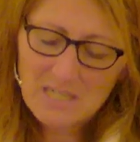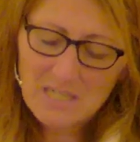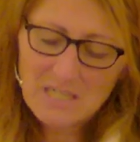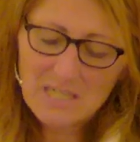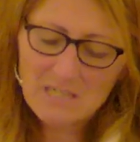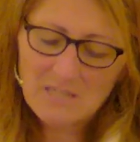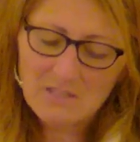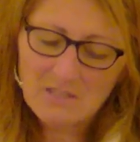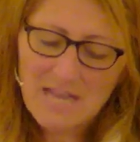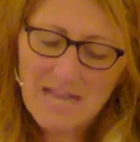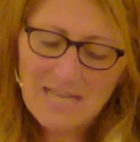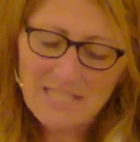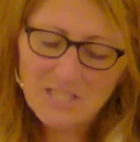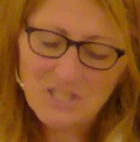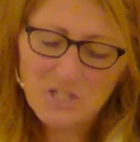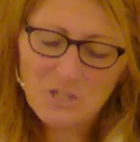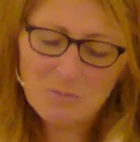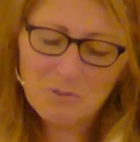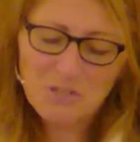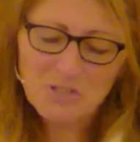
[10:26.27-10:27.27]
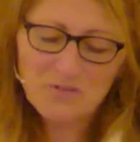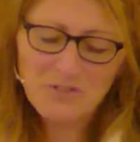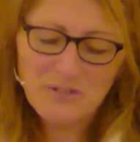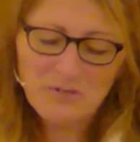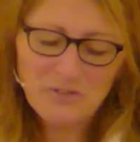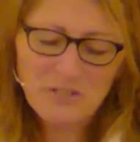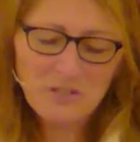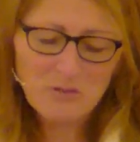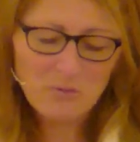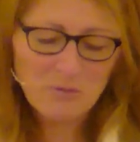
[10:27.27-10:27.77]
In the last almost
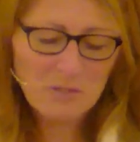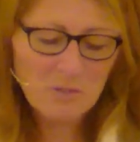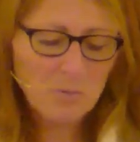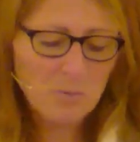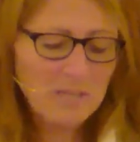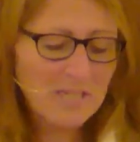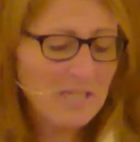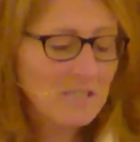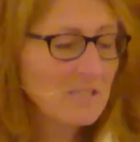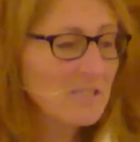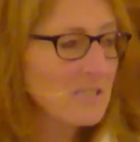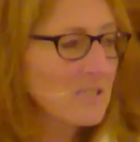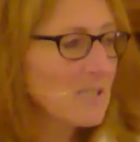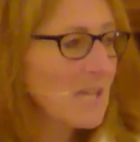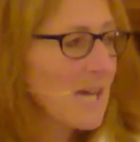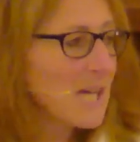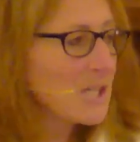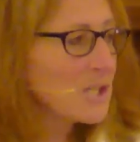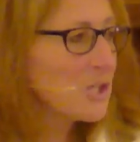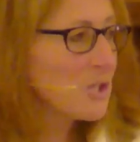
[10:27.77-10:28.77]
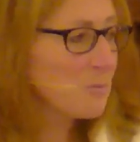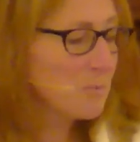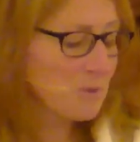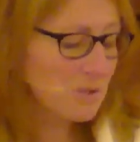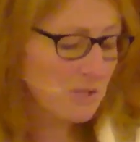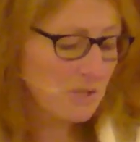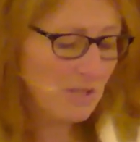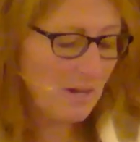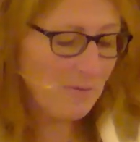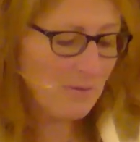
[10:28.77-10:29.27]
53 weeks since October
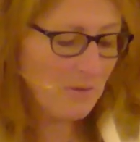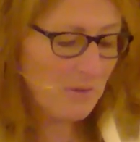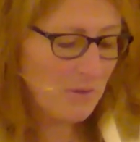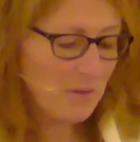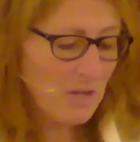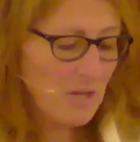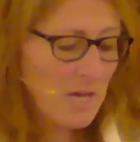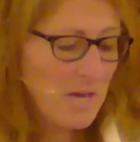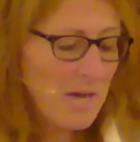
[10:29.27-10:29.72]
7th,